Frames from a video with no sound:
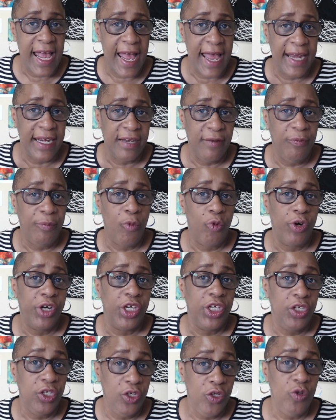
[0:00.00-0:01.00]
And the more
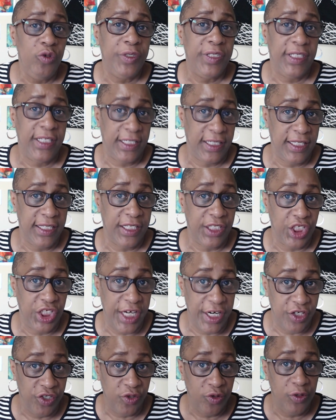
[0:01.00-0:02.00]
you stick to the
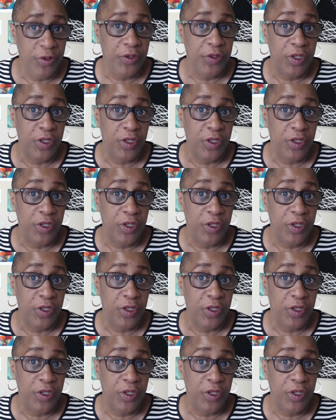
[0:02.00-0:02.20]
schedule,